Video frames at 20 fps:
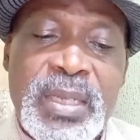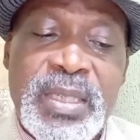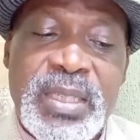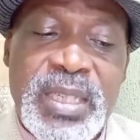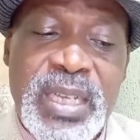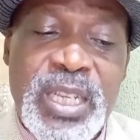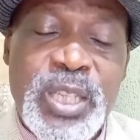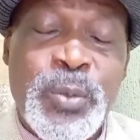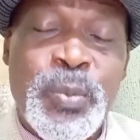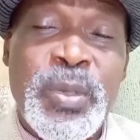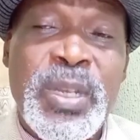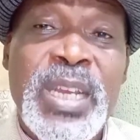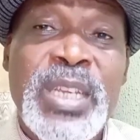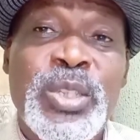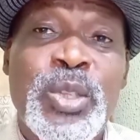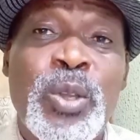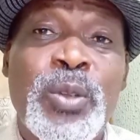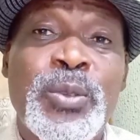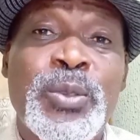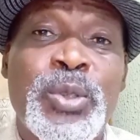The
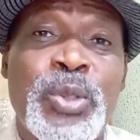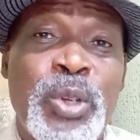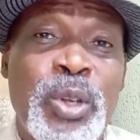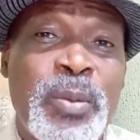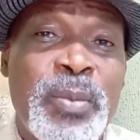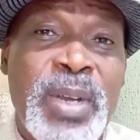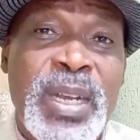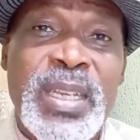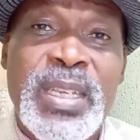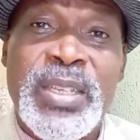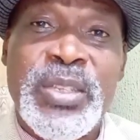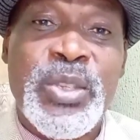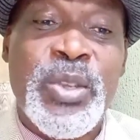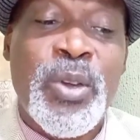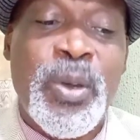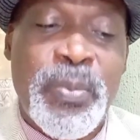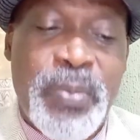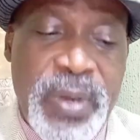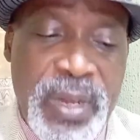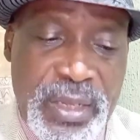experience of trauma is
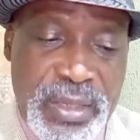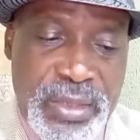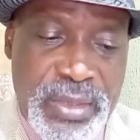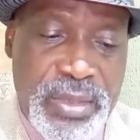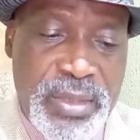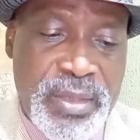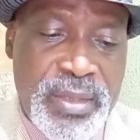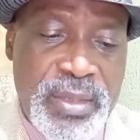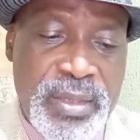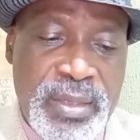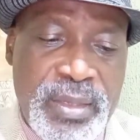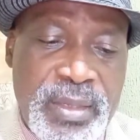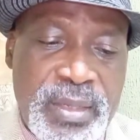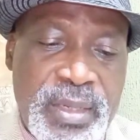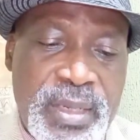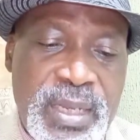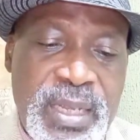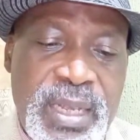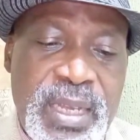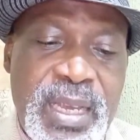complex
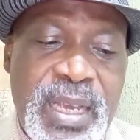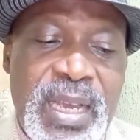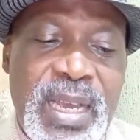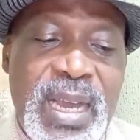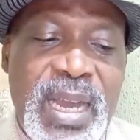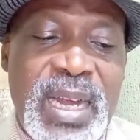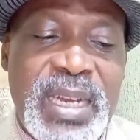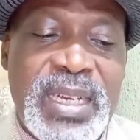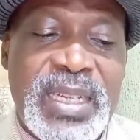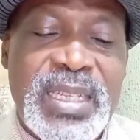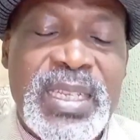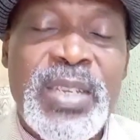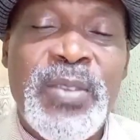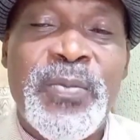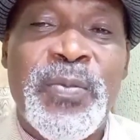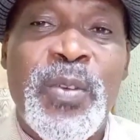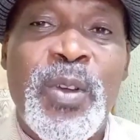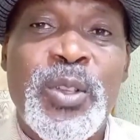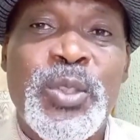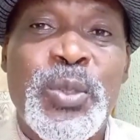and
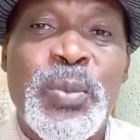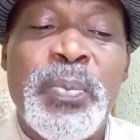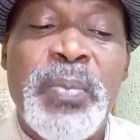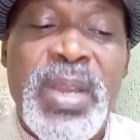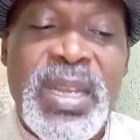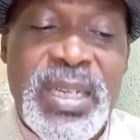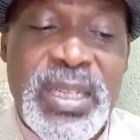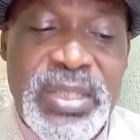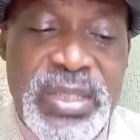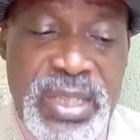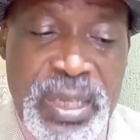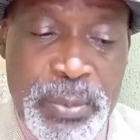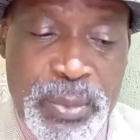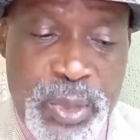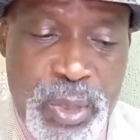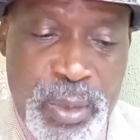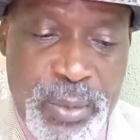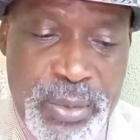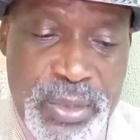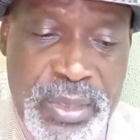involves many
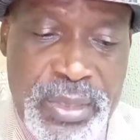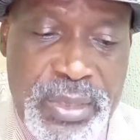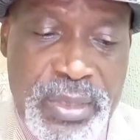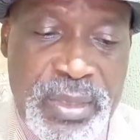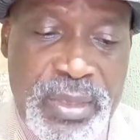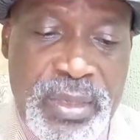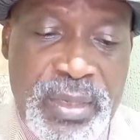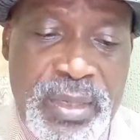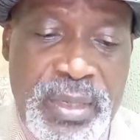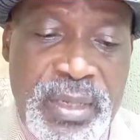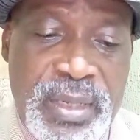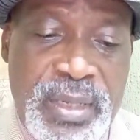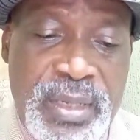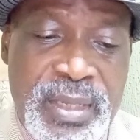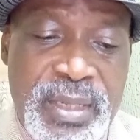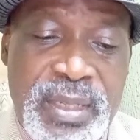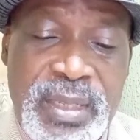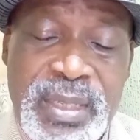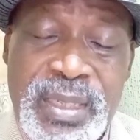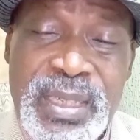symptoms
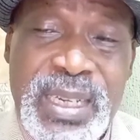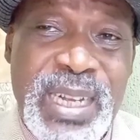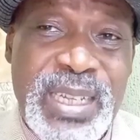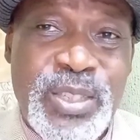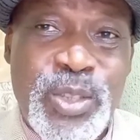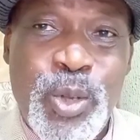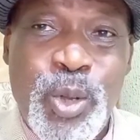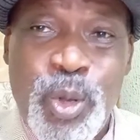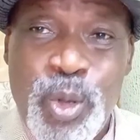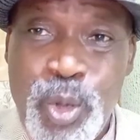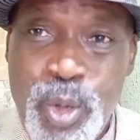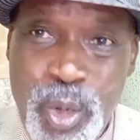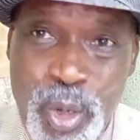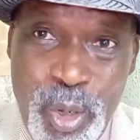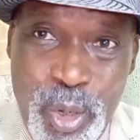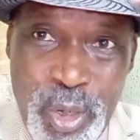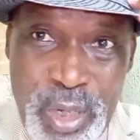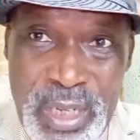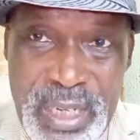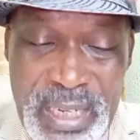that
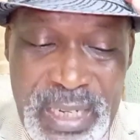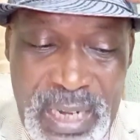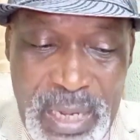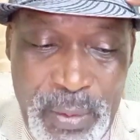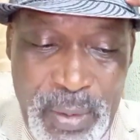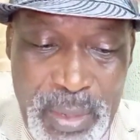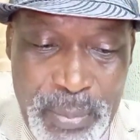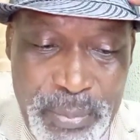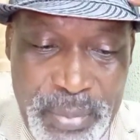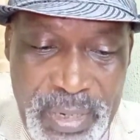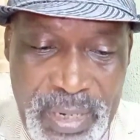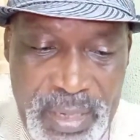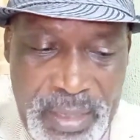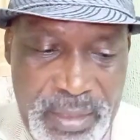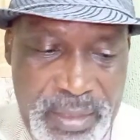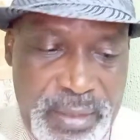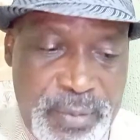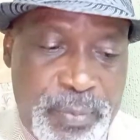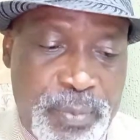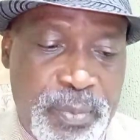occur in our brain,
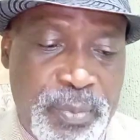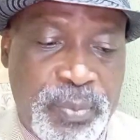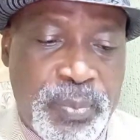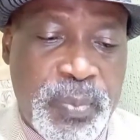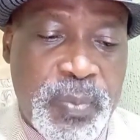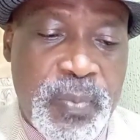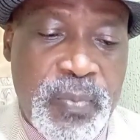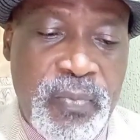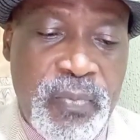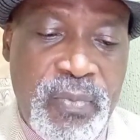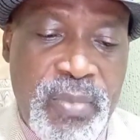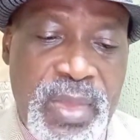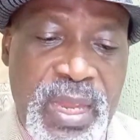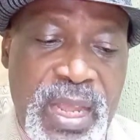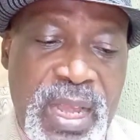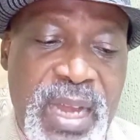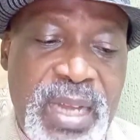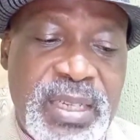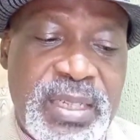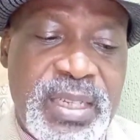
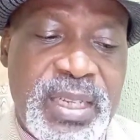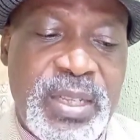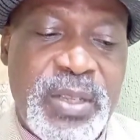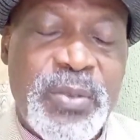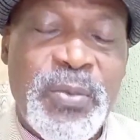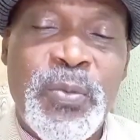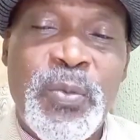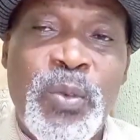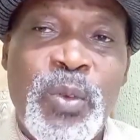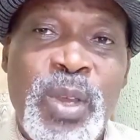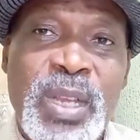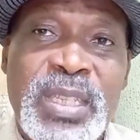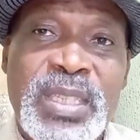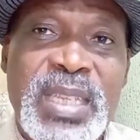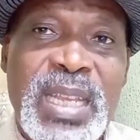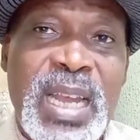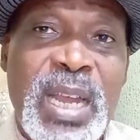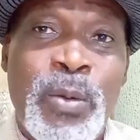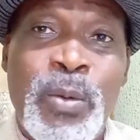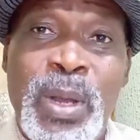and they
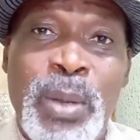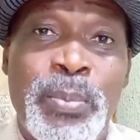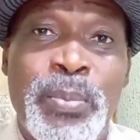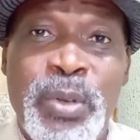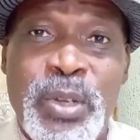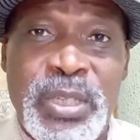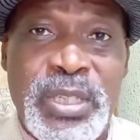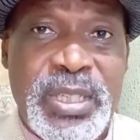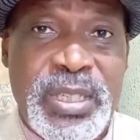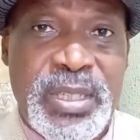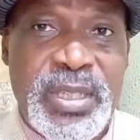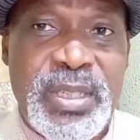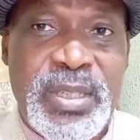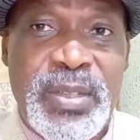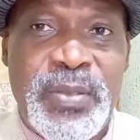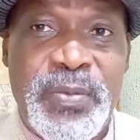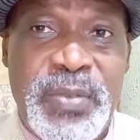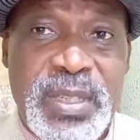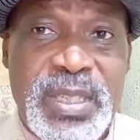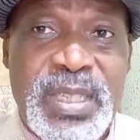influence our body,
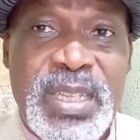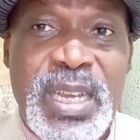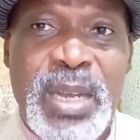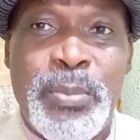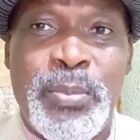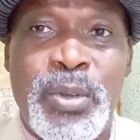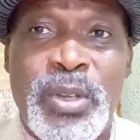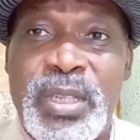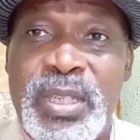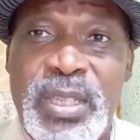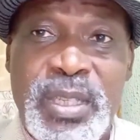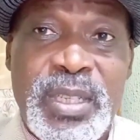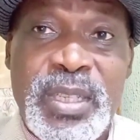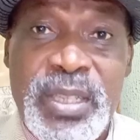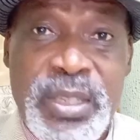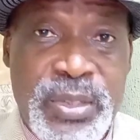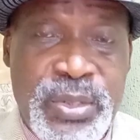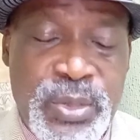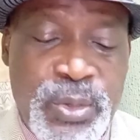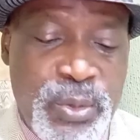physical body,
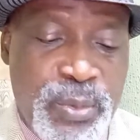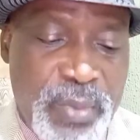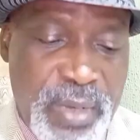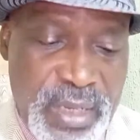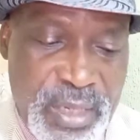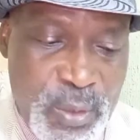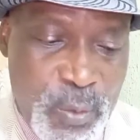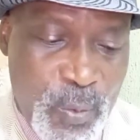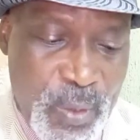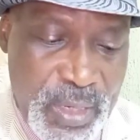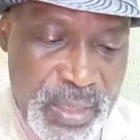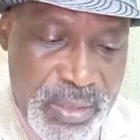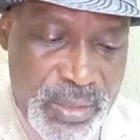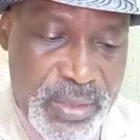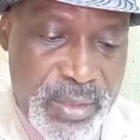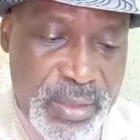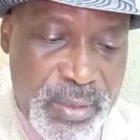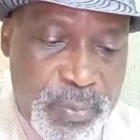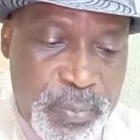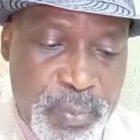in so many
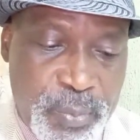ways.